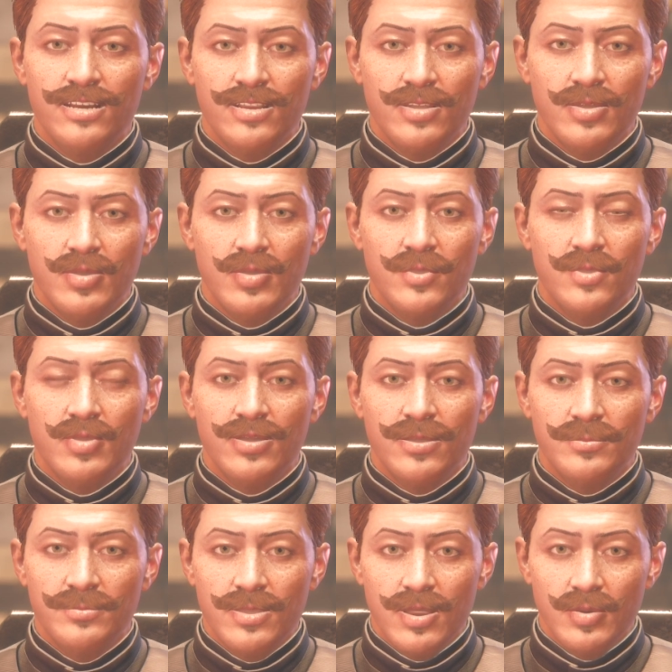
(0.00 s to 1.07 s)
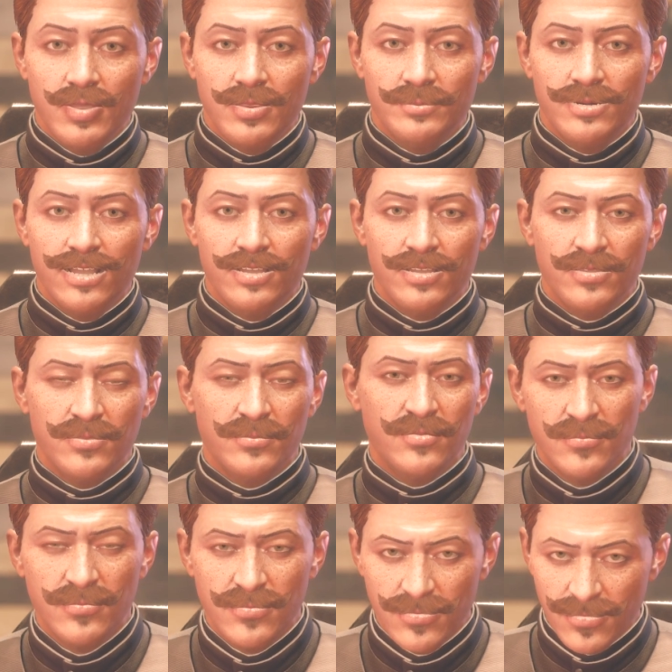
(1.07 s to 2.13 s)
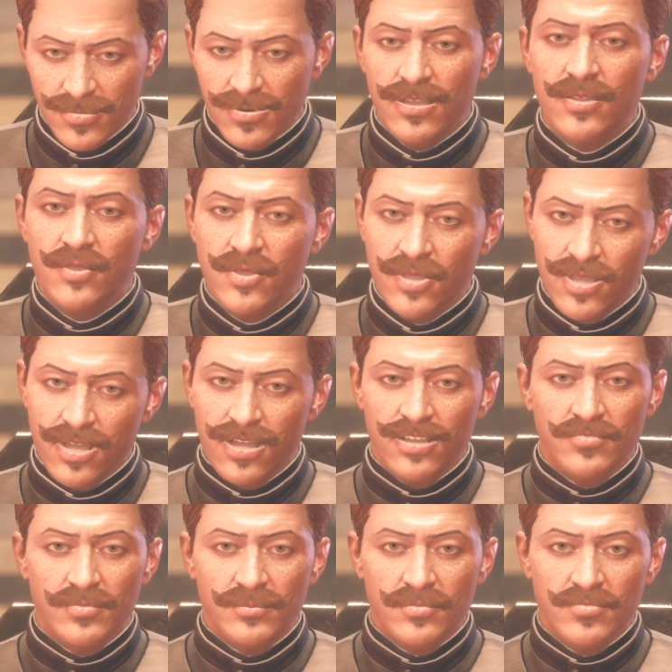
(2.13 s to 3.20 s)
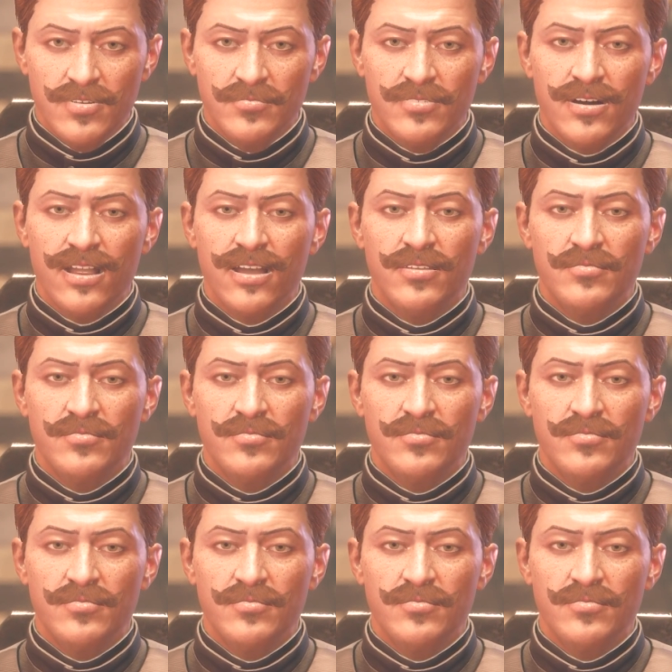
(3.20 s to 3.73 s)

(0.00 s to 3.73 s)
Right, you're going important places. I'm... There, I've removed the flag